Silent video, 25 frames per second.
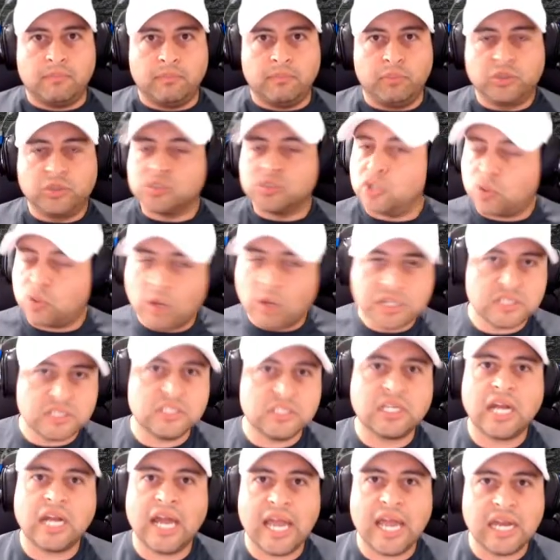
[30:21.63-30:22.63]
Those are the questions
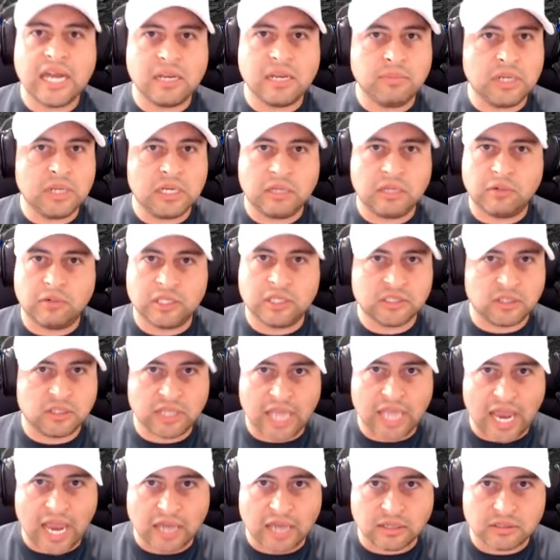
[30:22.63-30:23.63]
that I had immediately when I saw
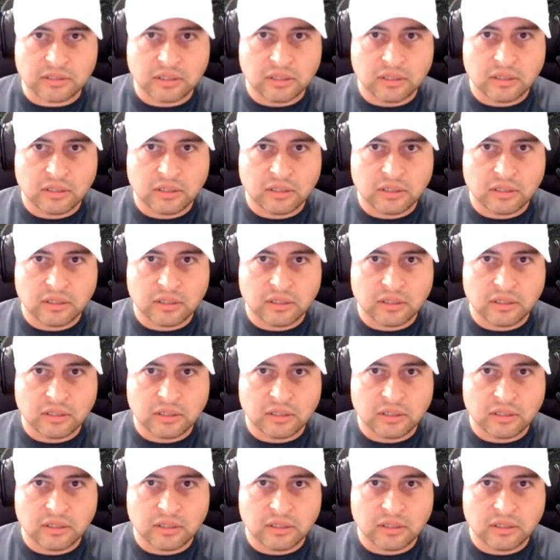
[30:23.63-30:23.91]
the ads.